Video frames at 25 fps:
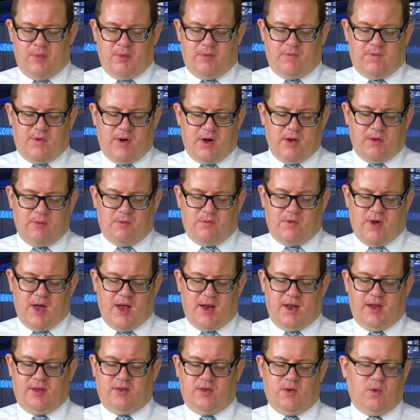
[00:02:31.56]
very
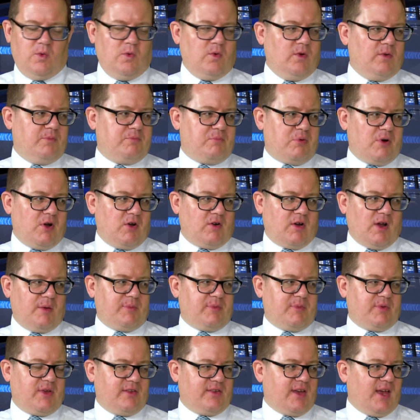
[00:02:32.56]
rarely do all the
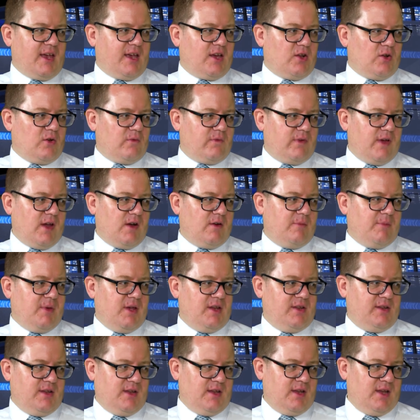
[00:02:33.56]
programmes get taken off air
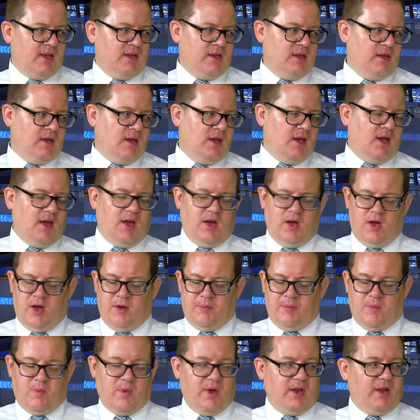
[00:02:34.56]
immediately.
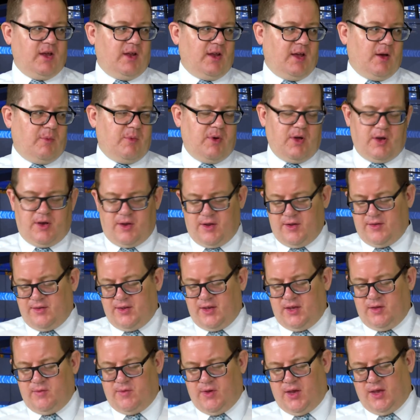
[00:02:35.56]
Um, we know that working in
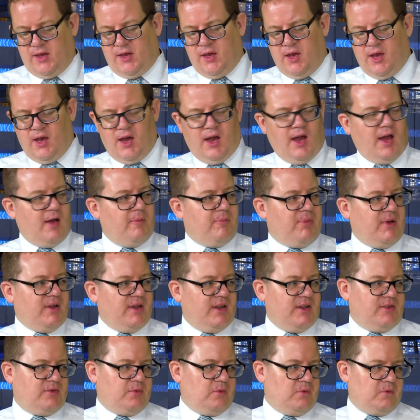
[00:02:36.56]
TV. Um, uh, but
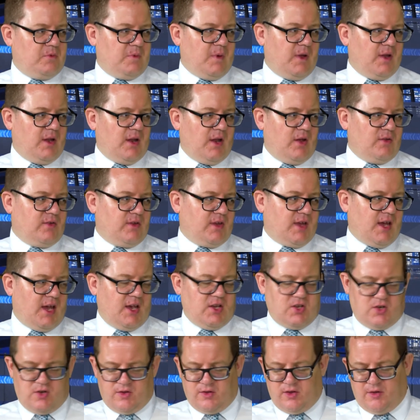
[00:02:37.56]
this was one of those
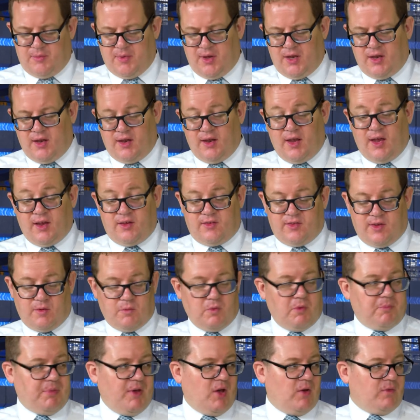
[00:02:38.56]
occasions. I mean, the next
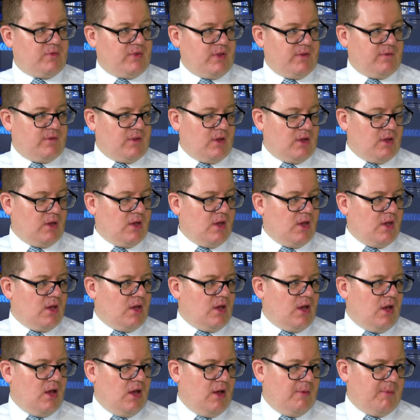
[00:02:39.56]
thing would be obviously the
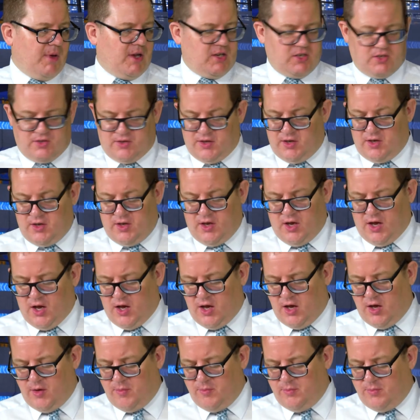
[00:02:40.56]
her Majesty,
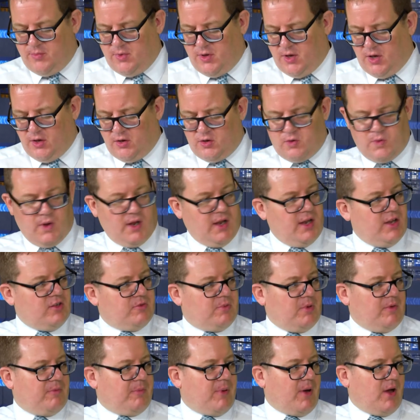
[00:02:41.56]
um, you know, Queen
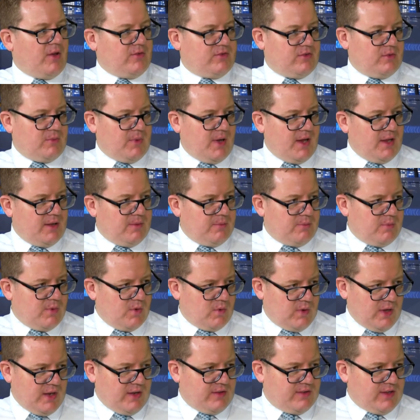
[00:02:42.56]
Elizabeth passed away,
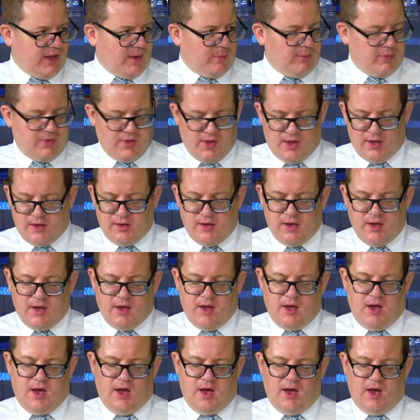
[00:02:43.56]
we'll get the same thing.
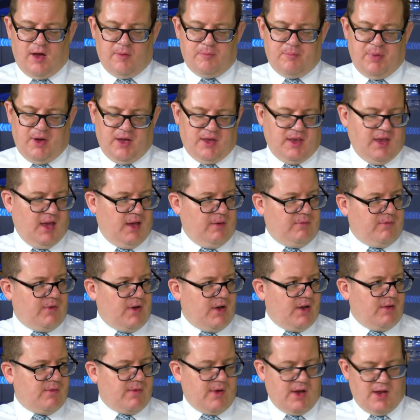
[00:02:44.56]
Um, but yeah,
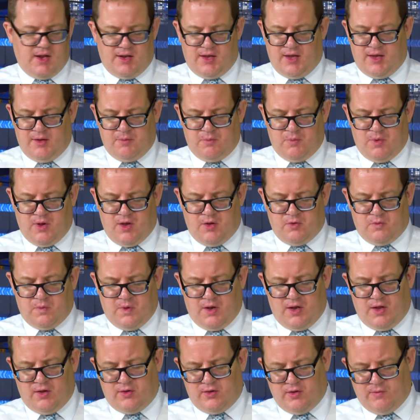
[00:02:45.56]
very rarely. It was
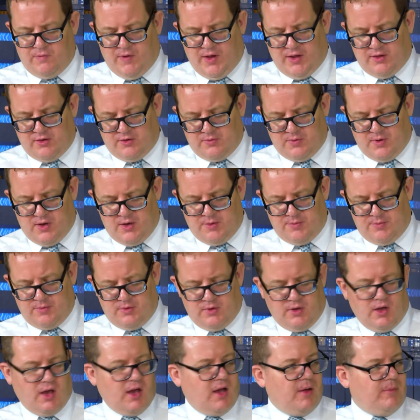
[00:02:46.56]
one of those events where,
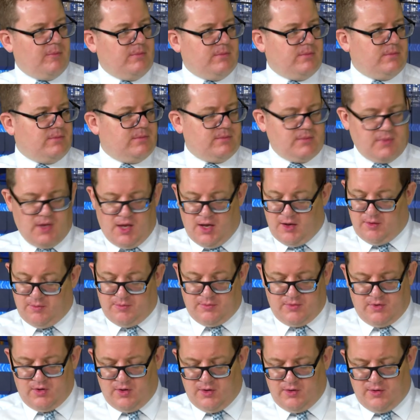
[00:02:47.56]
um, yeah,
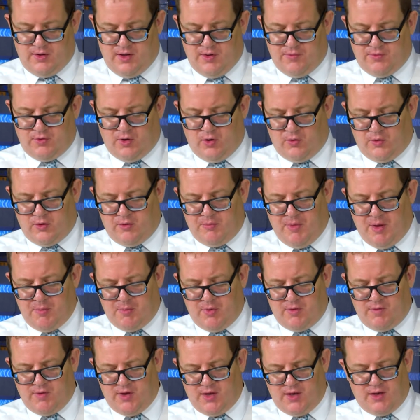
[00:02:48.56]
it lives long in the
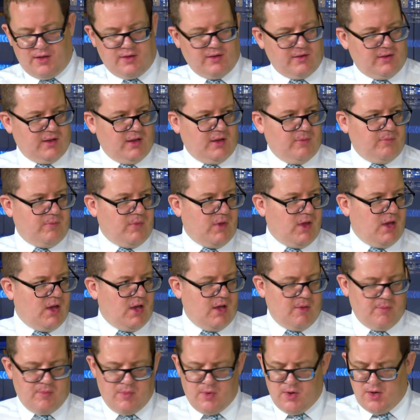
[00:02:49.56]
memory, really, doesn't it?
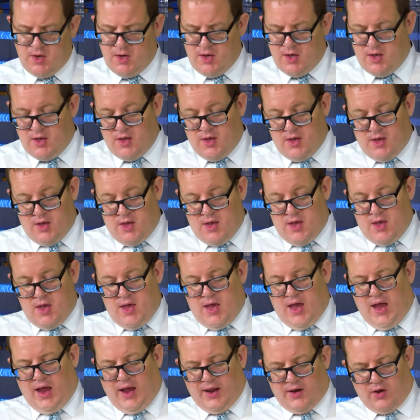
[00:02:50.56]
Um,
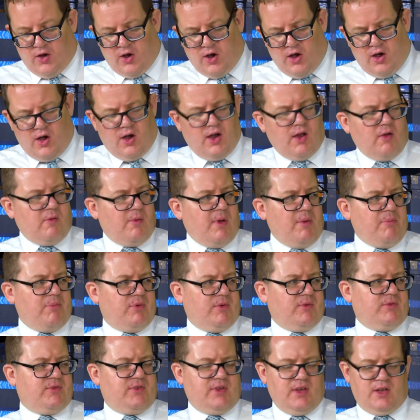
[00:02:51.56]
and I, I,
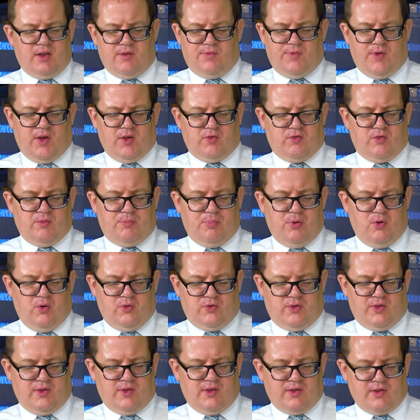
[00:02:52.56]
remember seeing the first
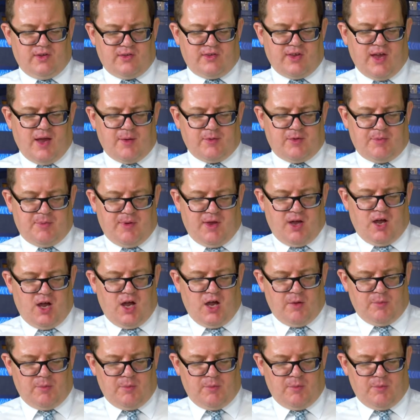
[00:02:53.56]
reports because I just happened to be at home